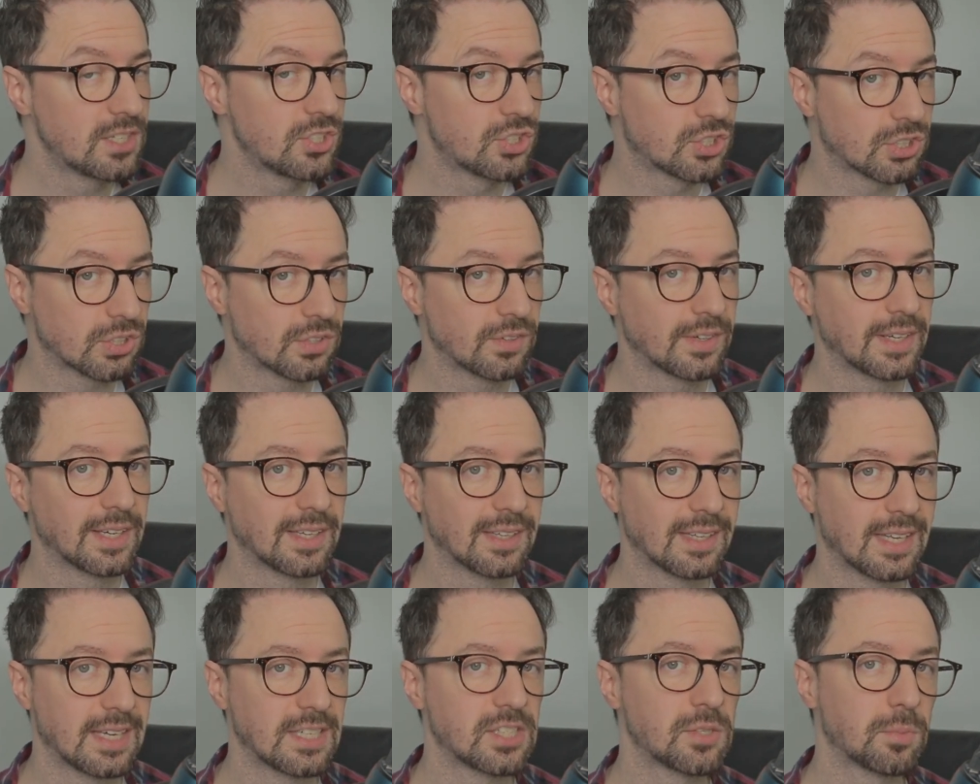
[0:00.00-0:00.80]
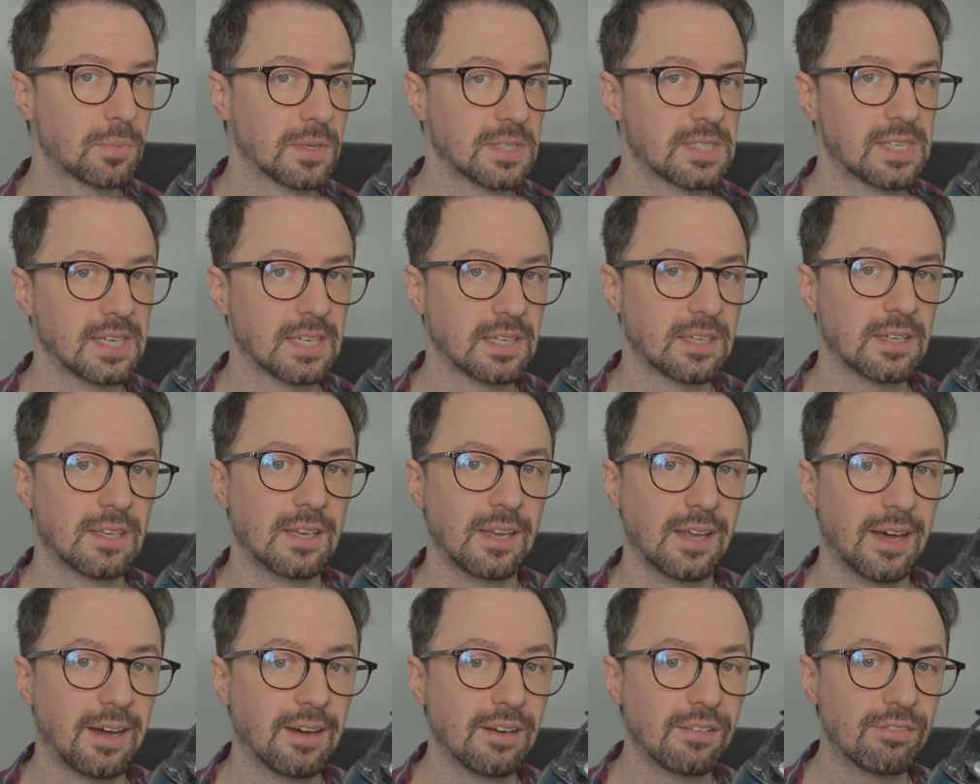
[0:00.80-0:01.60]
during this
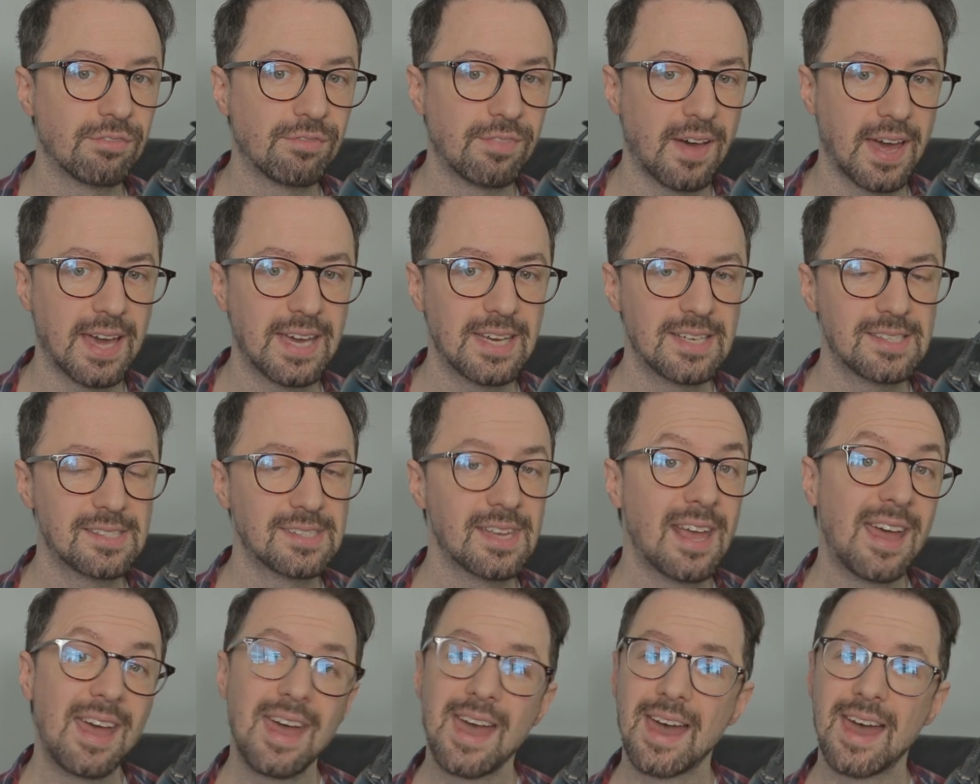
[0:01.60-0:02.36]
particular phase,